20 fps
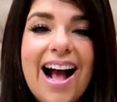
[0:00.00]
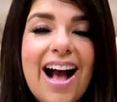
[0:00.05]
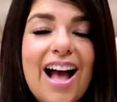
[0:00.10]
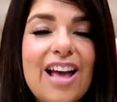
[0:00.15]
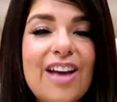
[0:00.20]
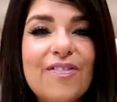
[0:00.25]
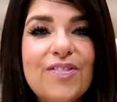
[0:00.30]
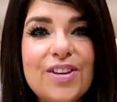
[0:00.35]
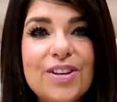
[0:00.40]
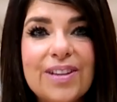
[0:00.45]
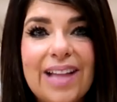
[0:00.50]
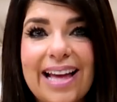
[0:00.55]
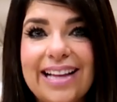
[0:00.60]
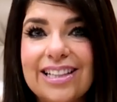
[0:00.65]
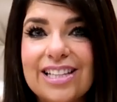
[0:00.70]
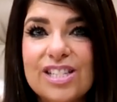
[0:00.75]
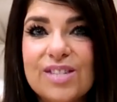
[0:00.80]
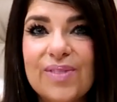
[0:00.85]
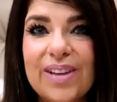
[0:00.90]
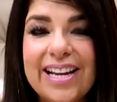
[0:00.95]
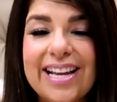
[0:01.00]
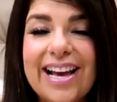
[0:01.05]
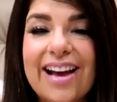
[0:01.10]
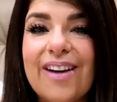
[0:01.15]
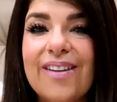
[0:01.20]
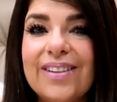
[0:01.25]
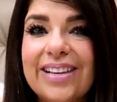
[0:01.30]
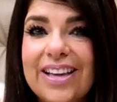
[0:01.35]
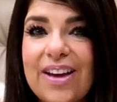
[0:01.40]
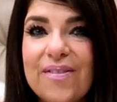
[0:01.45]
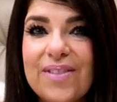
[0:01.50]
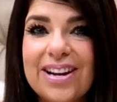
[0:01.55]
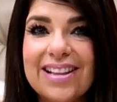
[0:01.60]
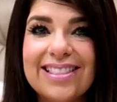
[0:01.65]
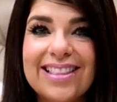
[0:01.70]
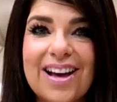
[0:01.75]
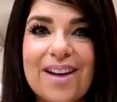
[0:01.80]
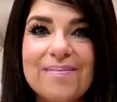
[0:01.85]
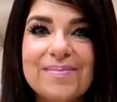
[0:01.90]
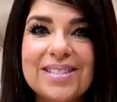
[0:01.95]
If you like this video, give it
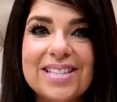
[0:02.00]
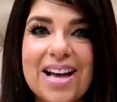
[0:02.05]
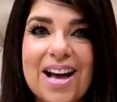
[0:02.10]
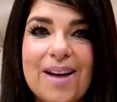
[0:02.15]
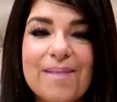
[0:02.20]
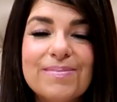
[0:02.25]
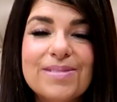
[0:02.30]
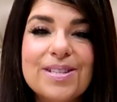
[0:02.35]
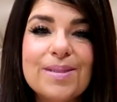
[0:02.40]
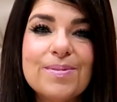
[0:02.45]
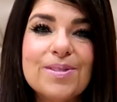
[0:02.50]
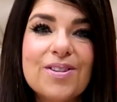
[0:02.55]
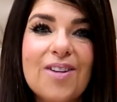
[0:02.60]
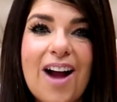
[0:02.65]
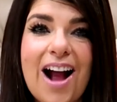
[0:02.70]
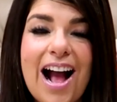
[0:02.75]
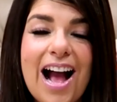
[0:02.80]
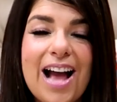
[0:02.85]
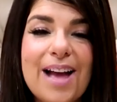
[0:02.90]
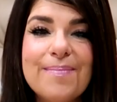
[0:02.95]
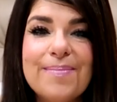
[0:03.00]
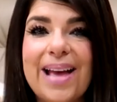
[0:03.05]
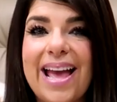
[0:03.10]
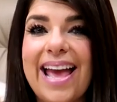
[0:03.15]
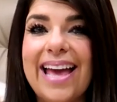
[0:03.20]
a thumbs up, subscribe,